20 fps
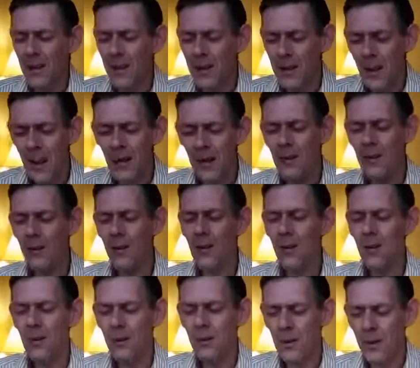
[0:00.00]
thank
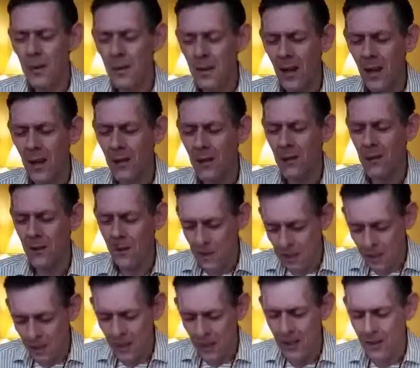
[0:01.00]
you, thank you,
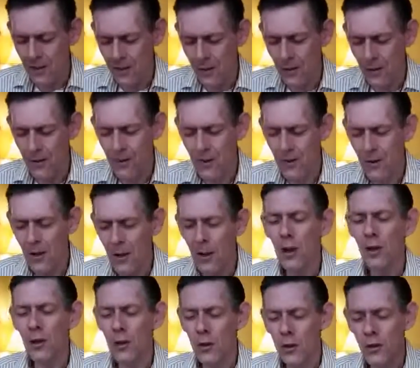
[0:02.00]
thank you.
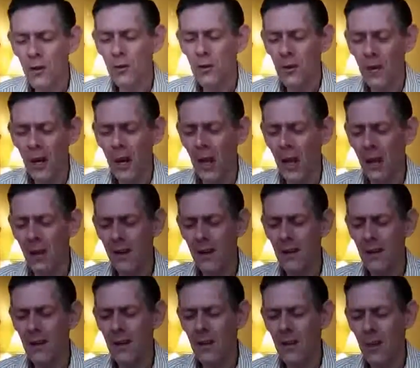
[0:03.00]
You can
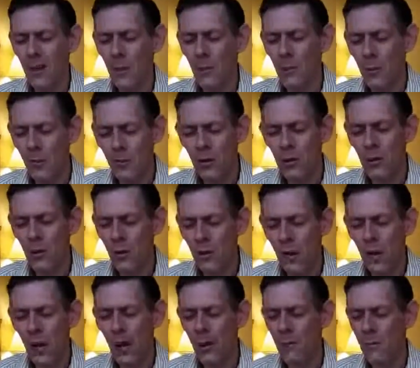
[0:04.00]
put your
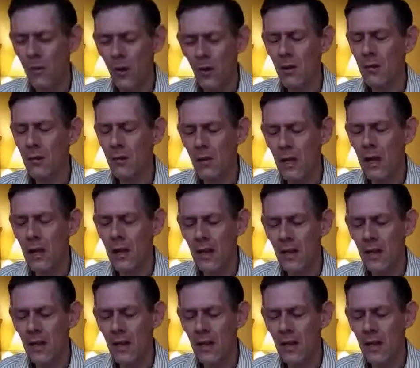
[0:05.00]
name on me.